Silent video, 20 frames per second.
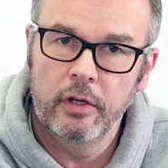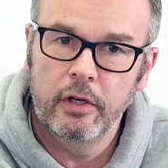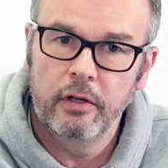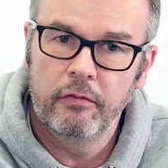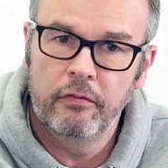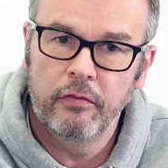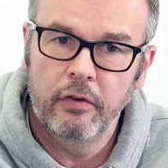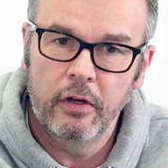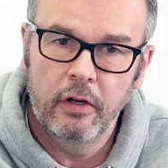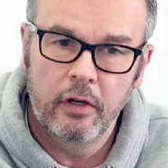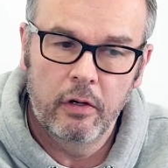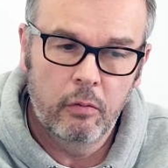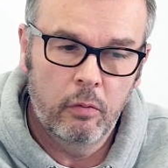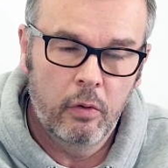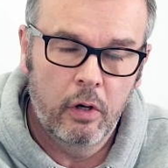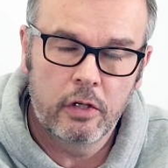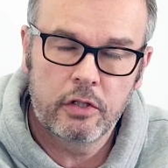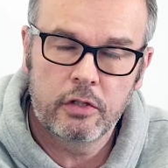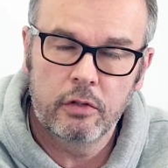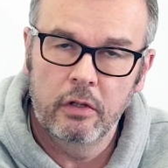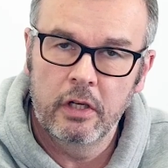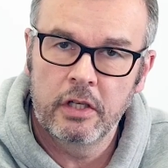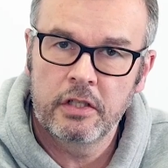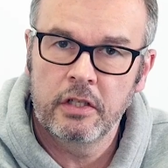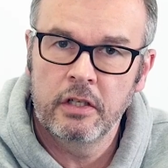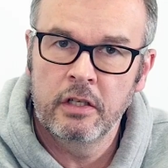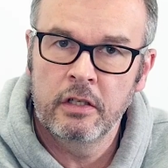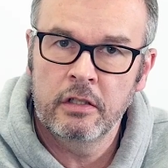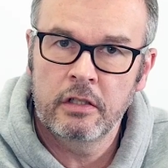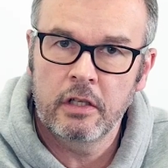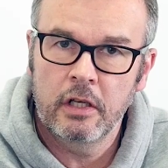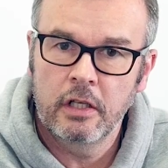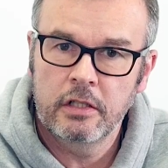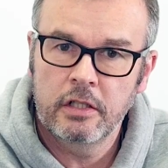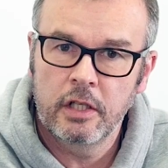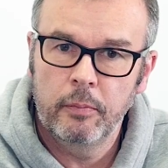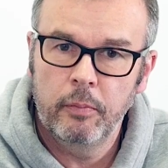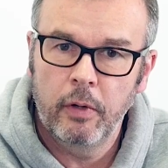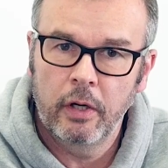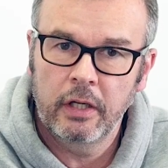that have watched or listened to
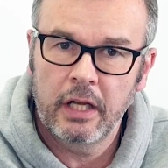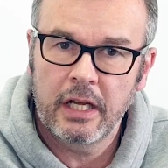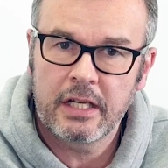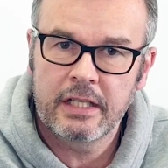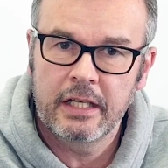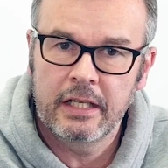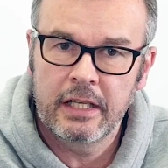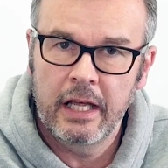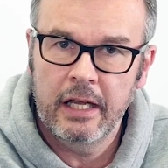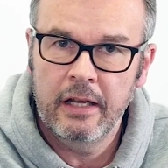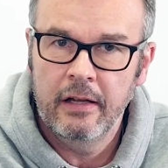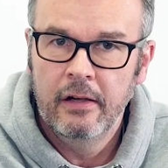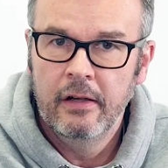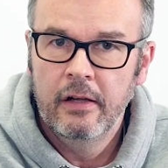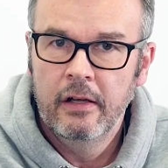the podcast today,